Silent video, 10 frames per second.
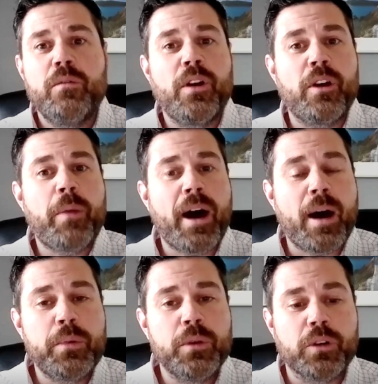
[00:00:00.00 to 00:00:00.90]
very
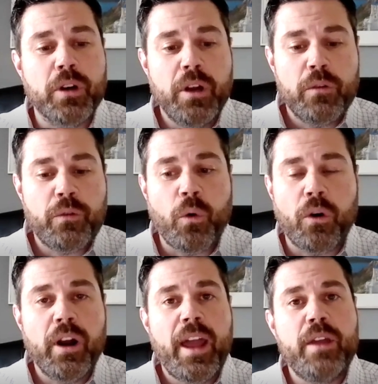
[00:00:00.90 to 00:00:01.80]
popular
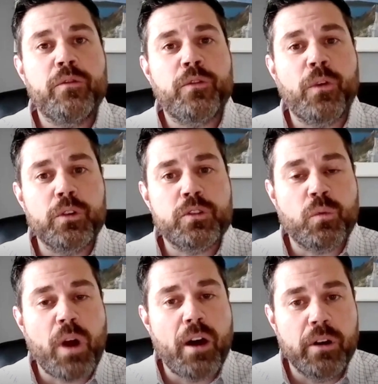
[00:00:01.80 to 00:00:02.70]
for a first
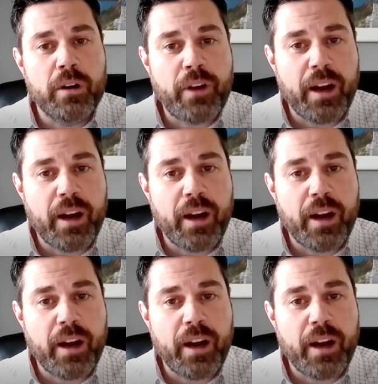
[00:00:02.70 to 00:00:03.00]
round of